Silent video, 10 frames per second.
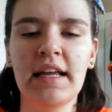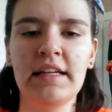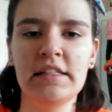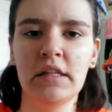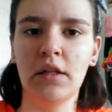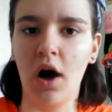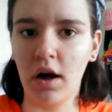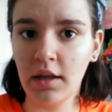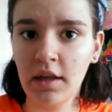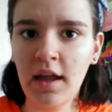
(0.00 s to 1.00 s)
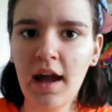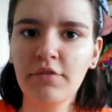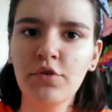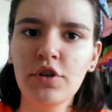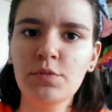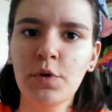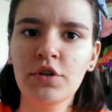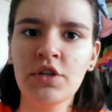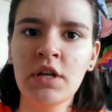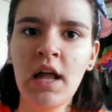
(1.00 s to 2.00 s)
he's longing after this
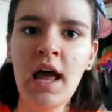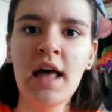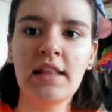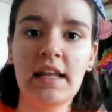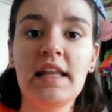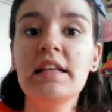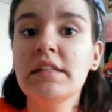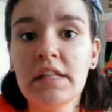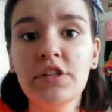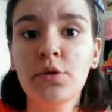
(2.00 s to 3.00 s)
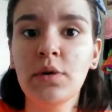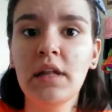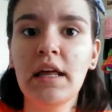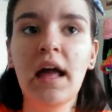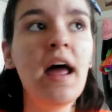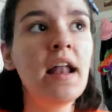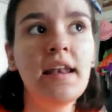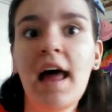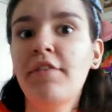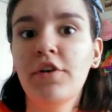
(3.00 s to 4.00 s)
person that he has literally
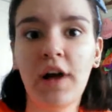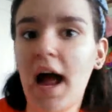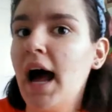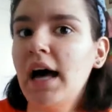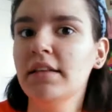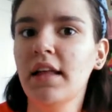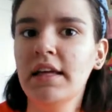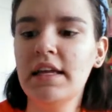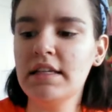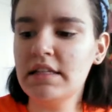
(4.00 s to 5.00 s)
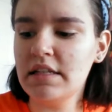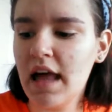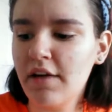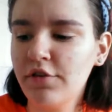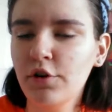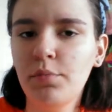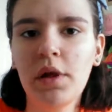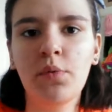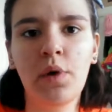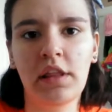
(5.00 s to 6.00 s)
never had. Like, he's never
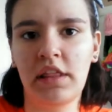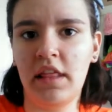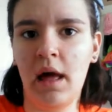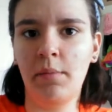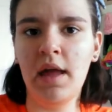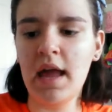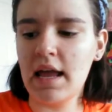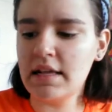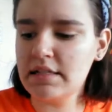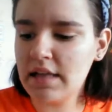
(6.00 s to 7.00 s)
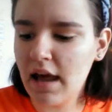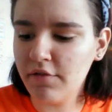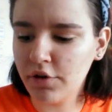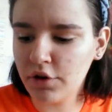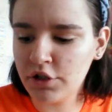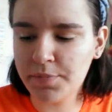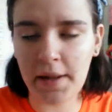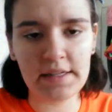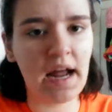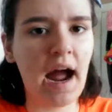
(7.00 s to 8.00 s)
been with them. He's never
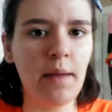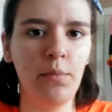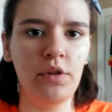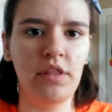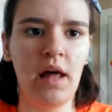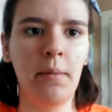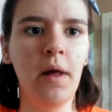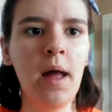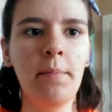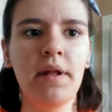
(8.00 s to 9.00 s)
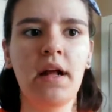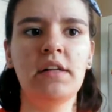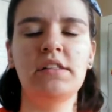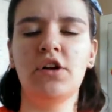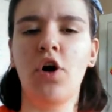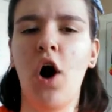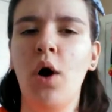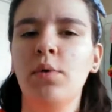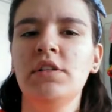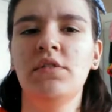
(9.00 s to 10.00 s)
spent time with them because they're
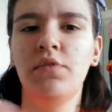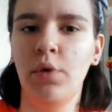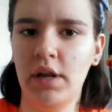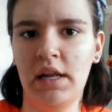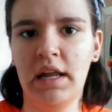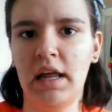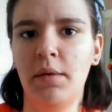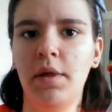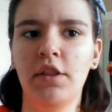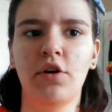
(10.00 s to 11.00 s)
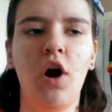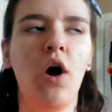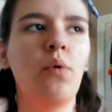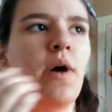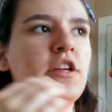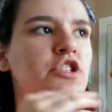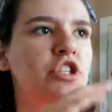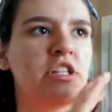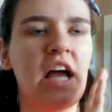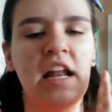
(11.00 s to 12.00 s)
always avoiding him and they're always
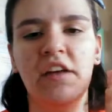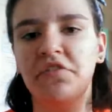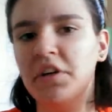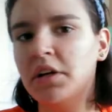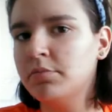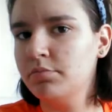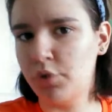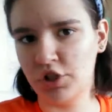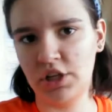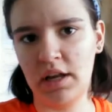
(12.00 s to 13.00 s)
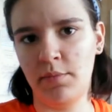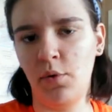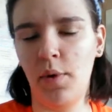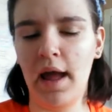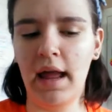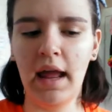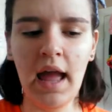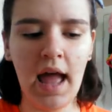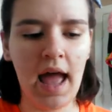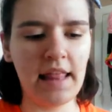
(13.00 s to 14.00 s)
just kind of pushing him away,
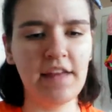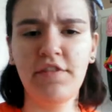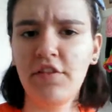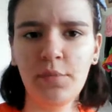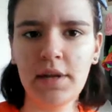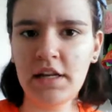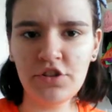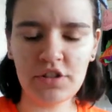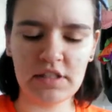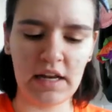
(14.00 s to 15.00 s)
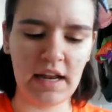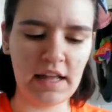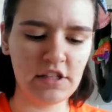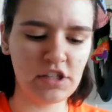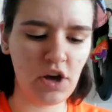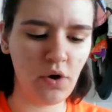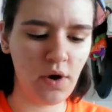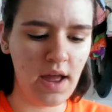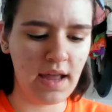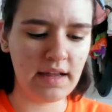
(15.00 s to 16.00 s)
and they've never been interested. And
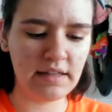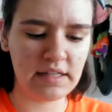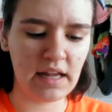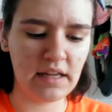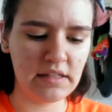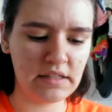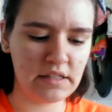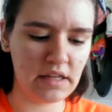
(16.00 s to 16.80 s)
so he says,